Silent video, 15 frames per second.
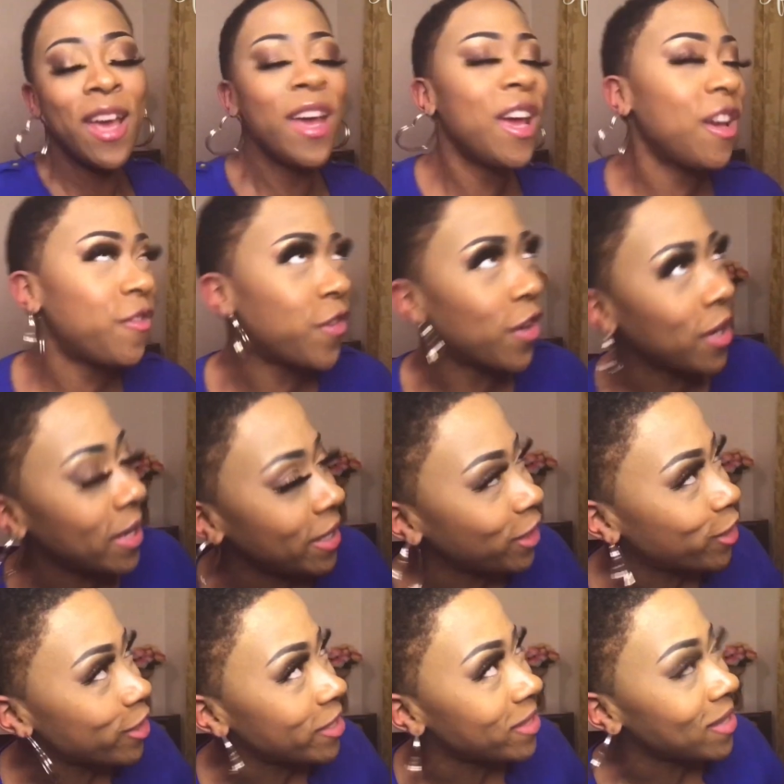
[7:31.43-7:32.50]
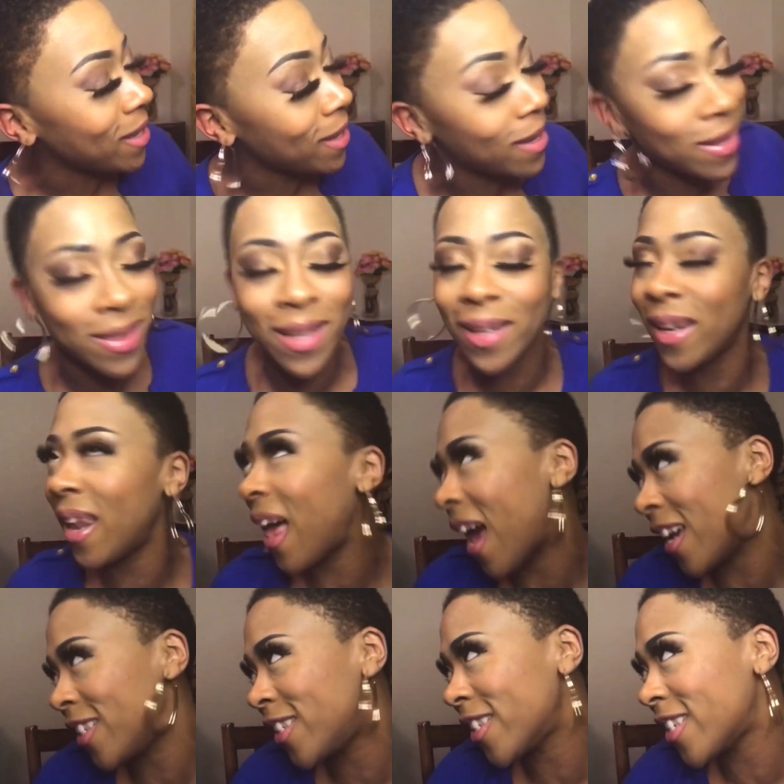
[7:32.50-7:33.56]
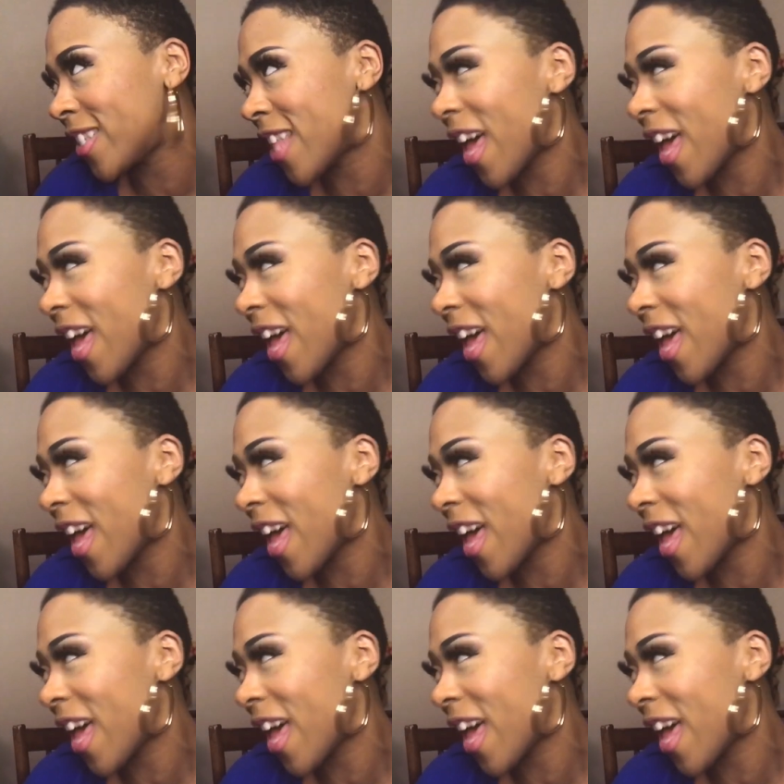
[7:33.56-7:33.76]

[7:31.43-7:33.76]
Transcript: If you're interested in the lashes